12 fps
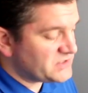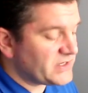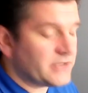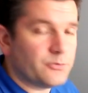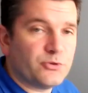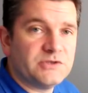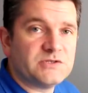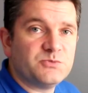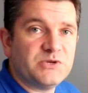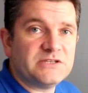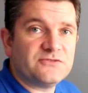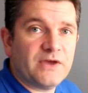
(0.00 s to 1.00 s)
set the print
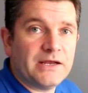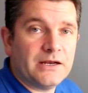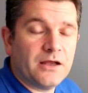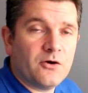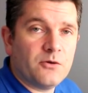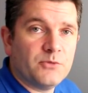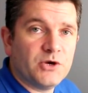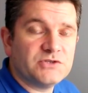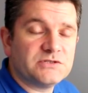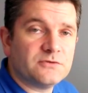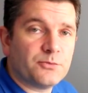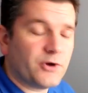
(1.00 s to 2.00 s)
speeds fairly low on
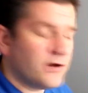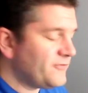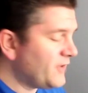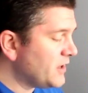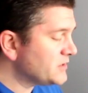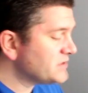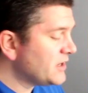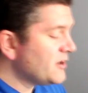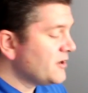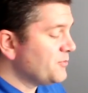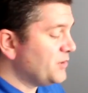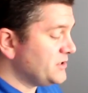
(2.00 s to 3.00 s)
most of the profiles,
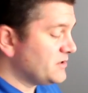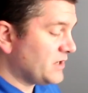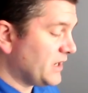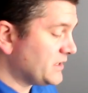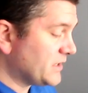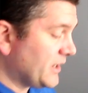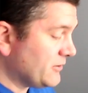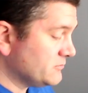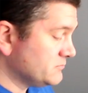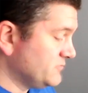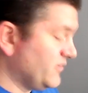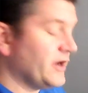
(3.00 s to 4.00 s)
but you can get
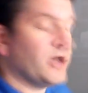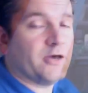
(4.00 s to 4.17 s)
very